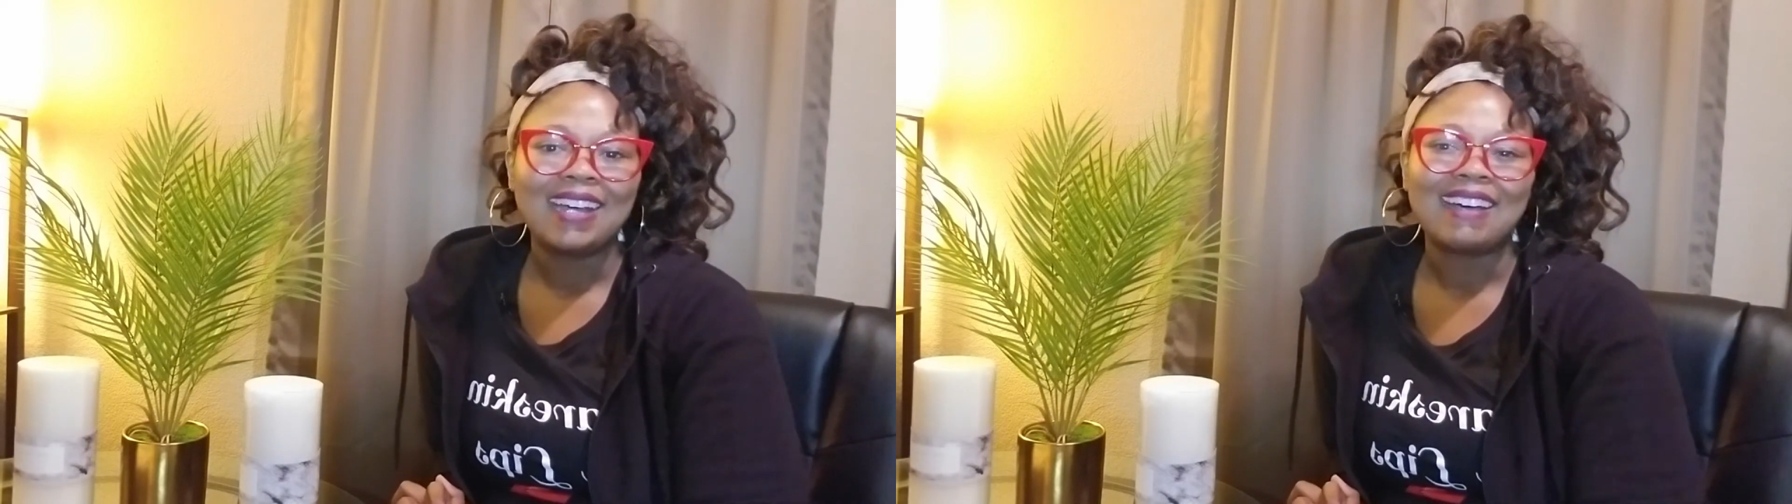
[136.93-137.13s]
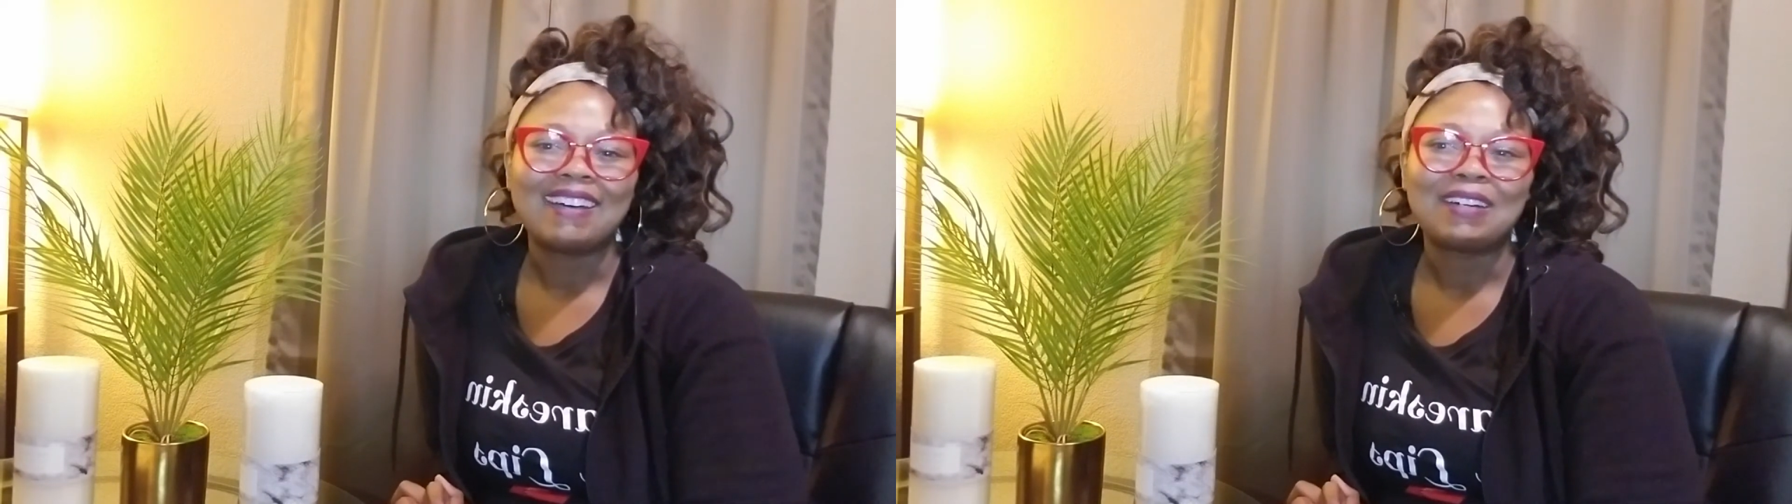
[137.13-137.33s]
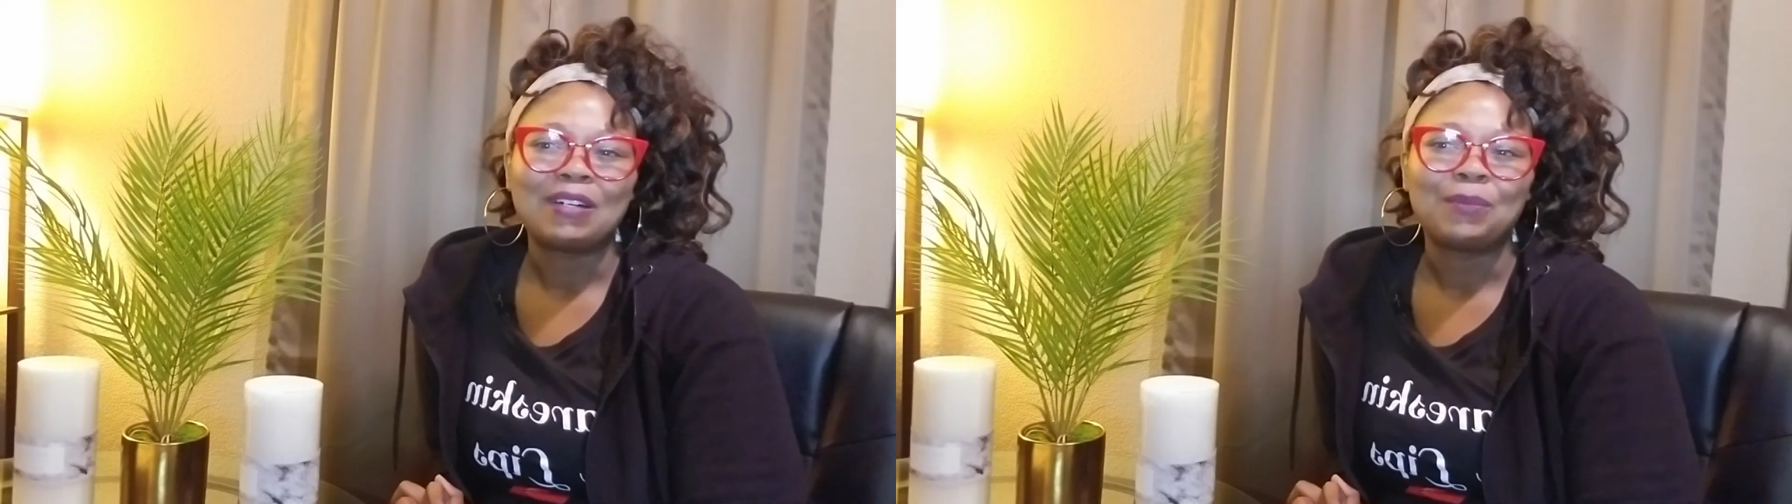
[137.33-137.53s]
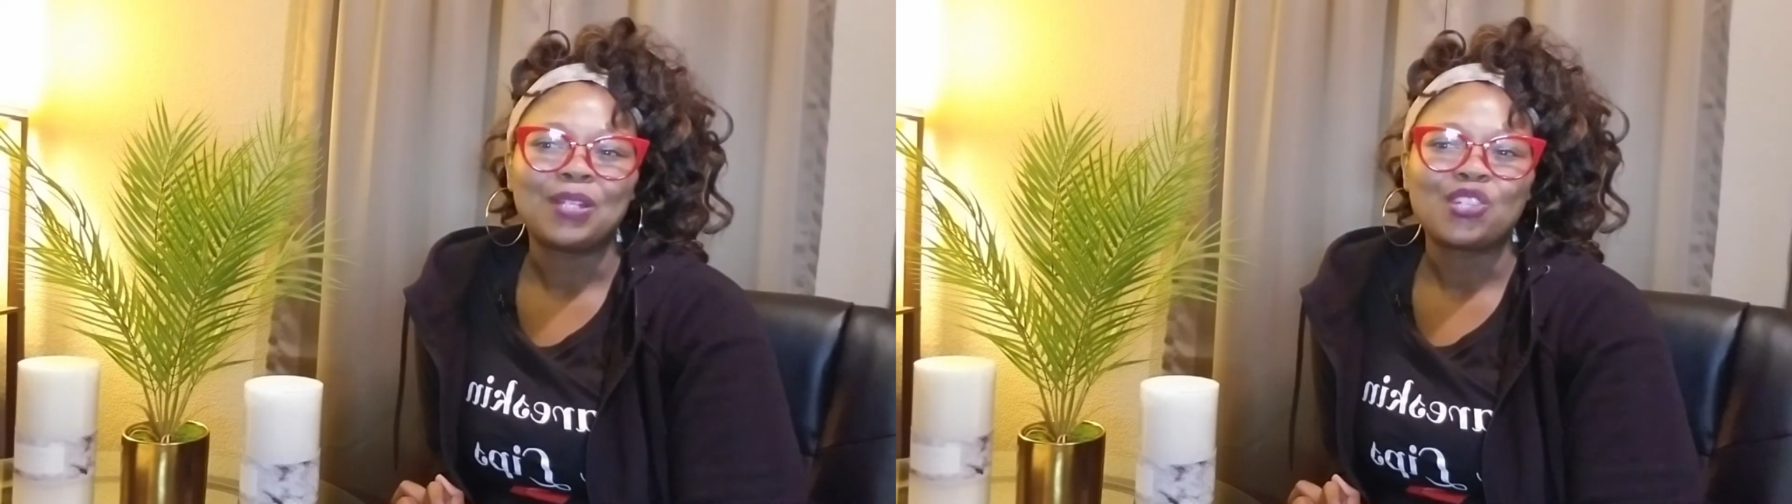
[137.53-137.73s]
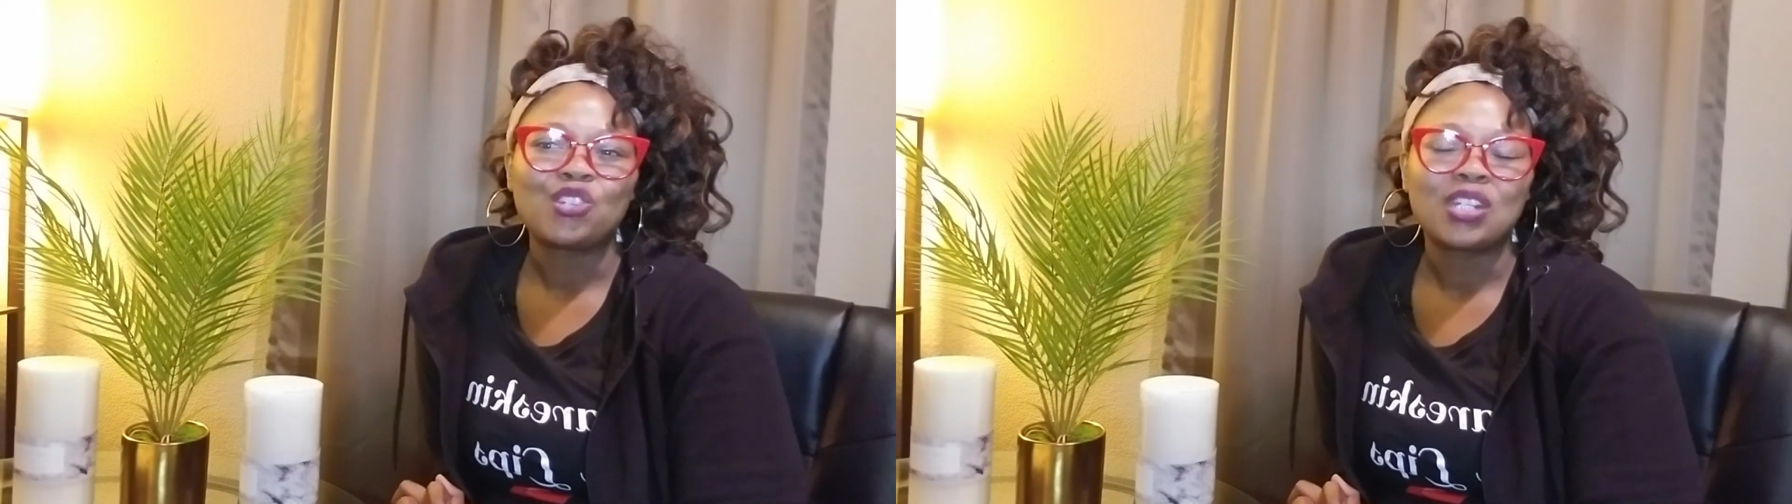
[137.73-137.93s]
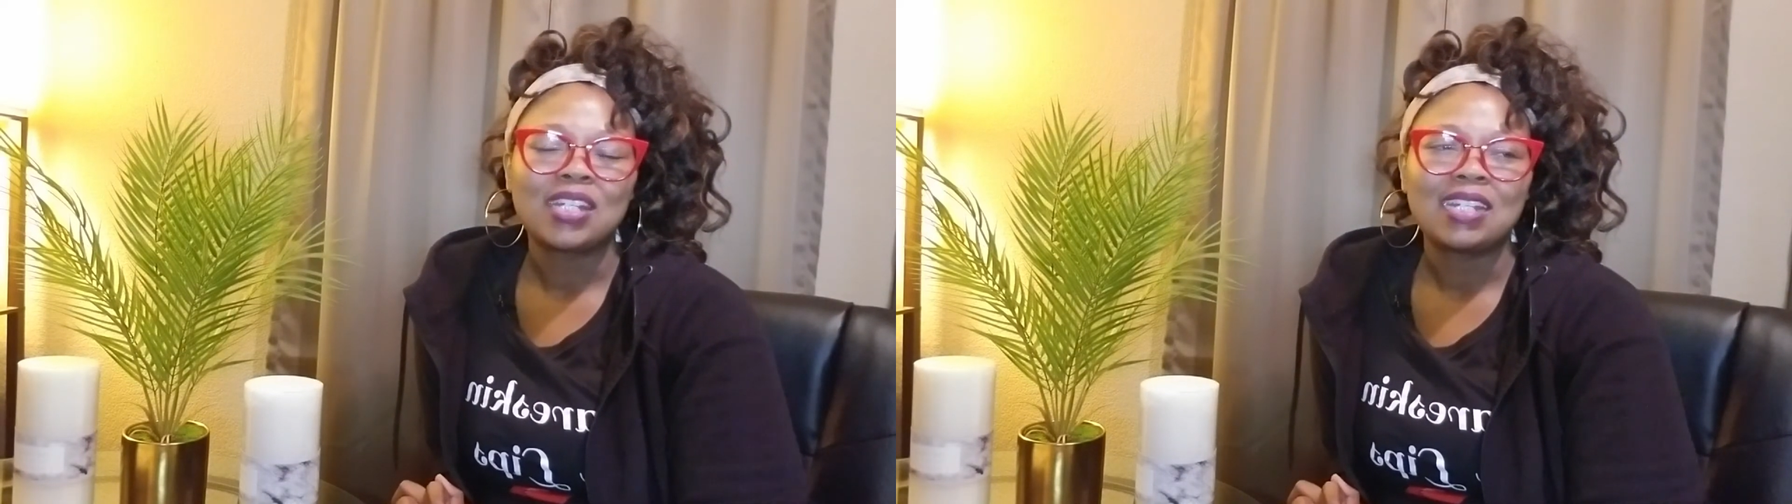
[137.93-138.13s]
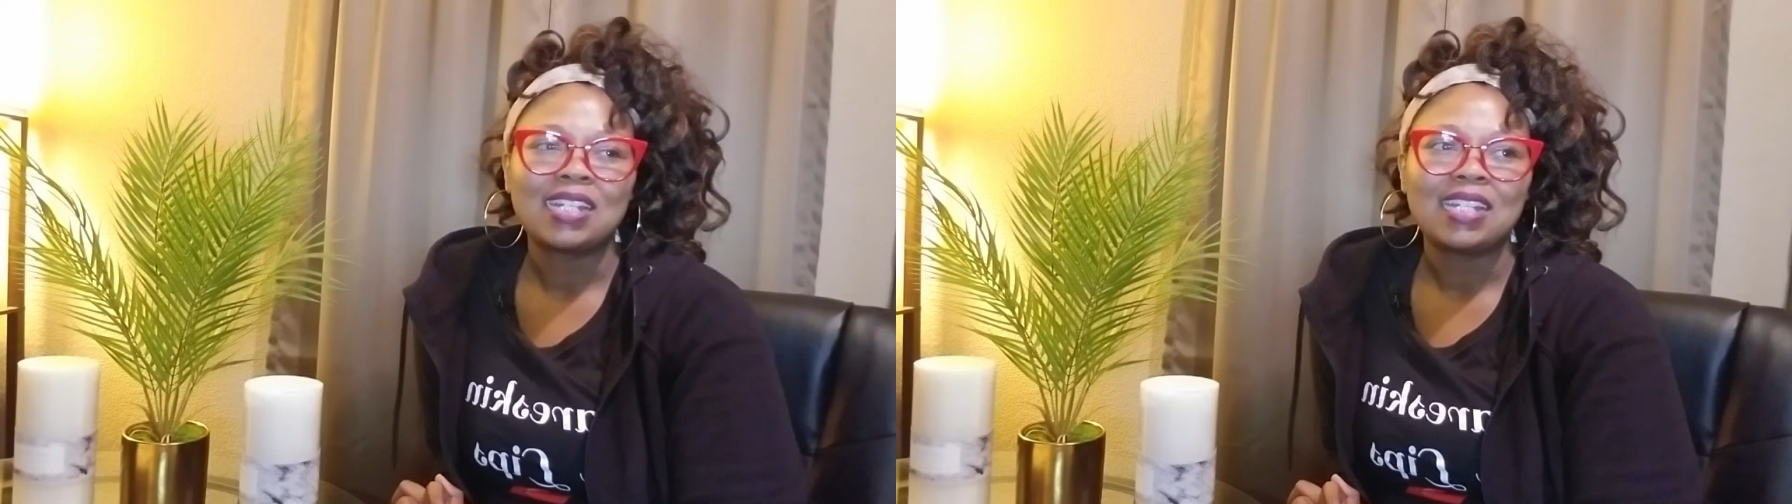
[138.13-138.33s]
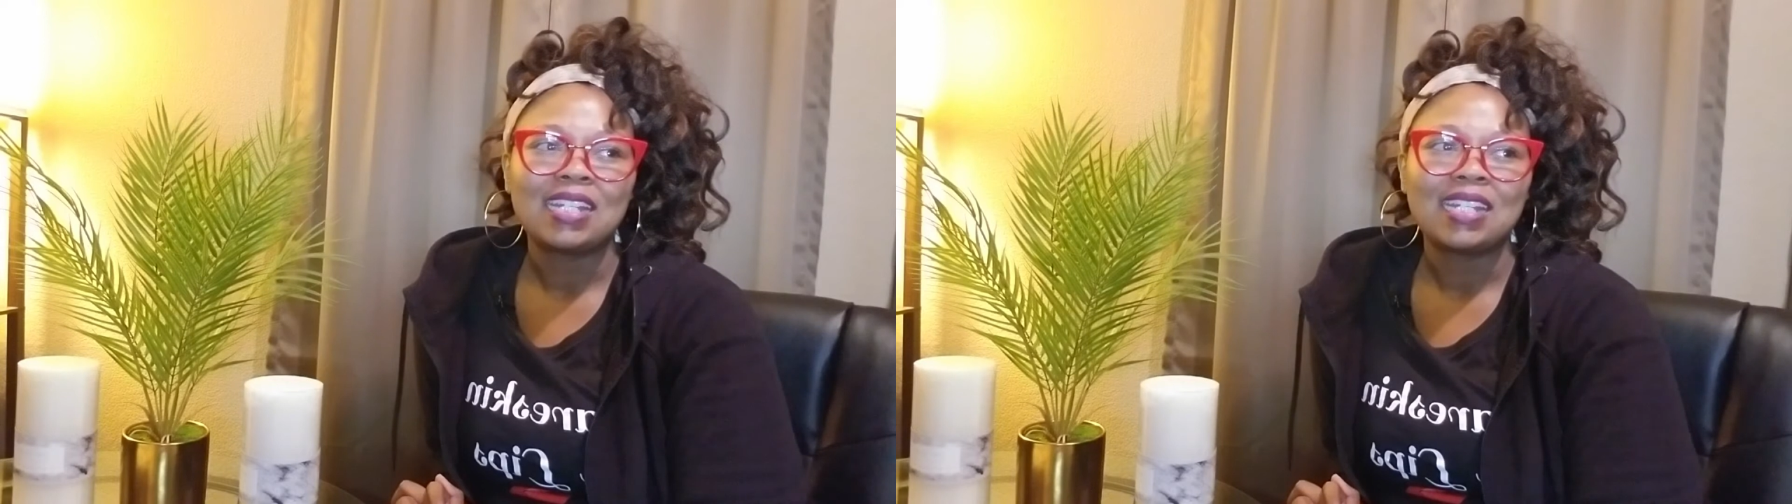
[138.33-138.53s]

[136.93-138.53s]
Um, she